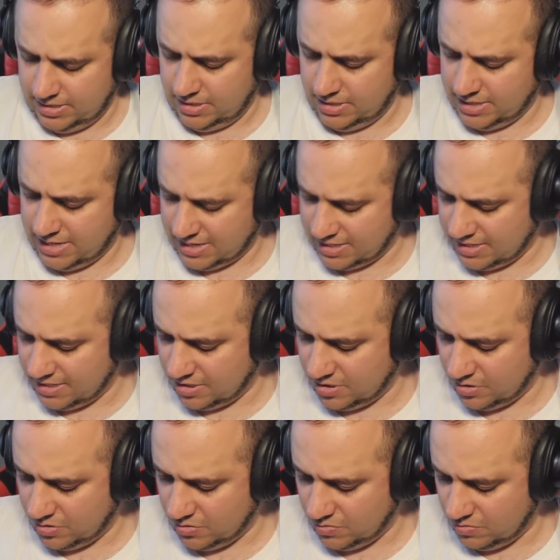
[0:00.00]
you're not going to
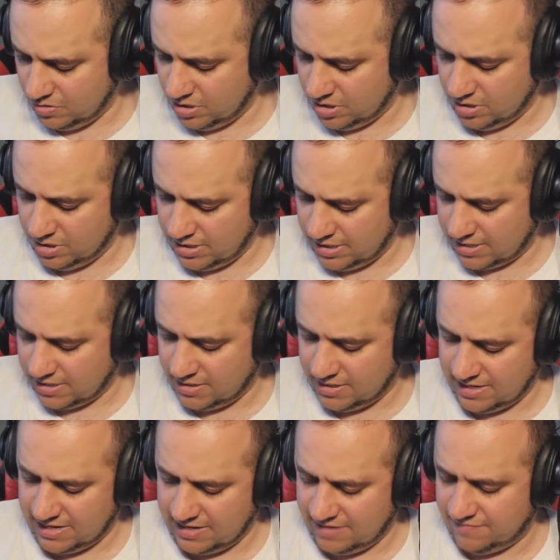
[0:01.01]
go, you know, you're not going
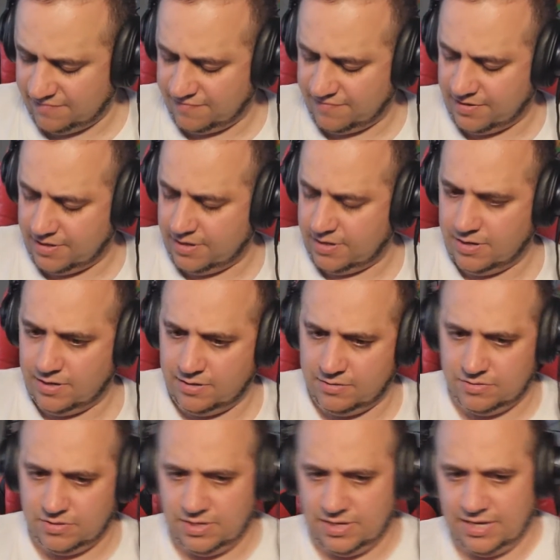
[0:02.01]
to
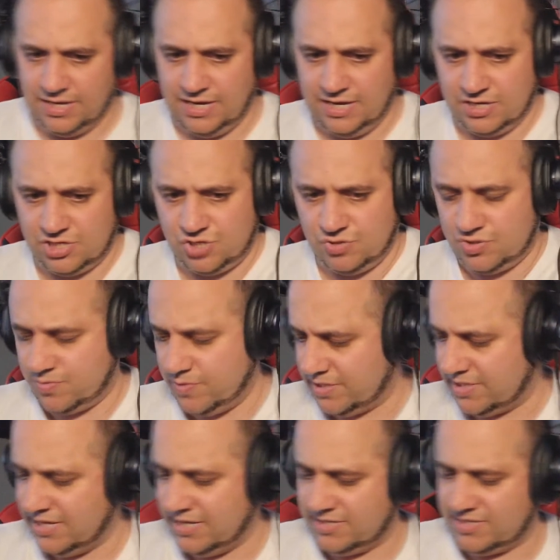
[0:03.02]
have any issues
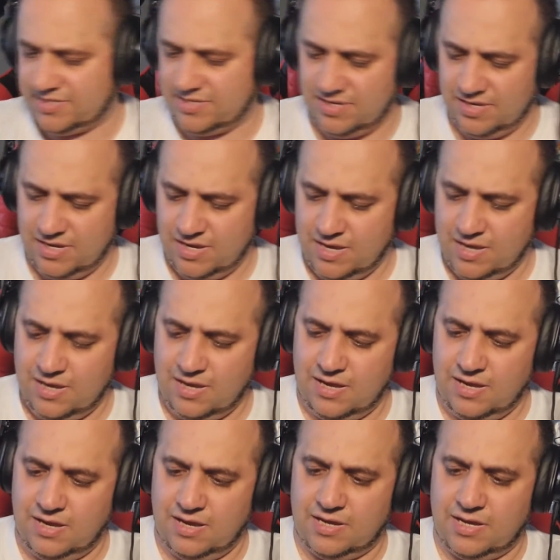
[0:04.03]
with this.
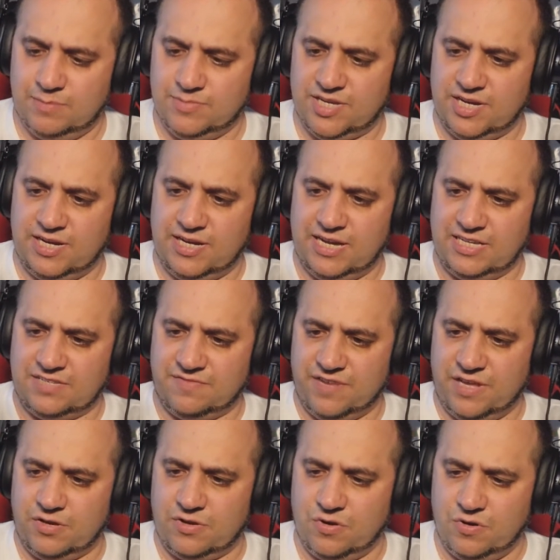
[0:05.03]
Comes in a nice
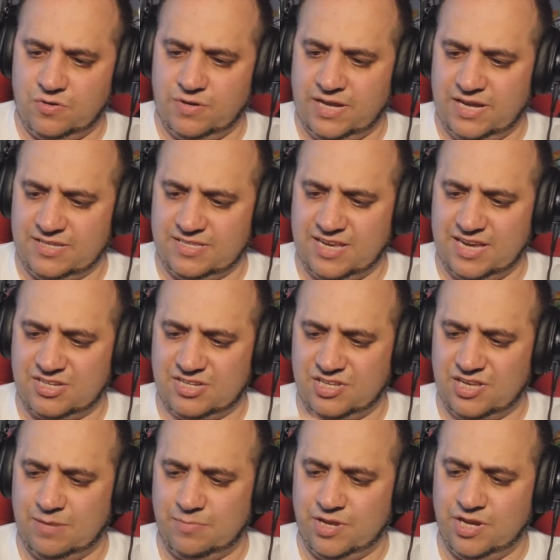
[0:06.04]
Velcro. Nice.
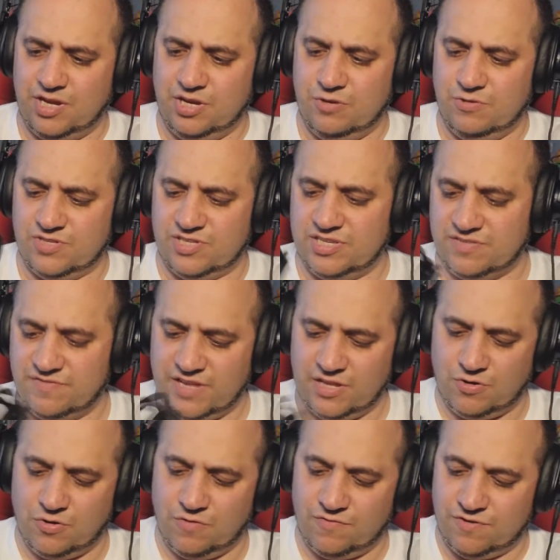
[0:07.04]
Actually, I'm going to use this
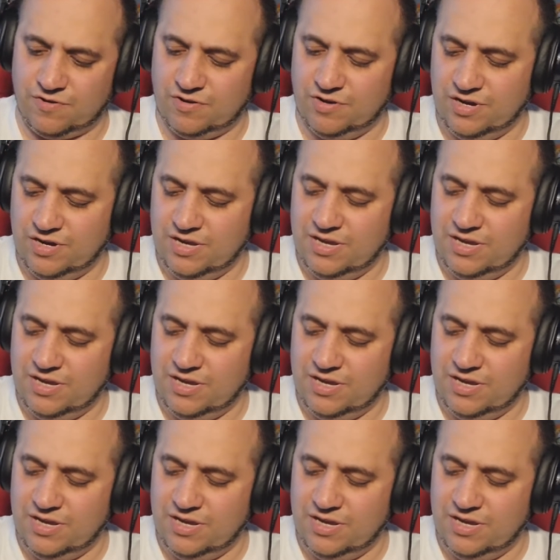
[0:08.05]
Velcro for...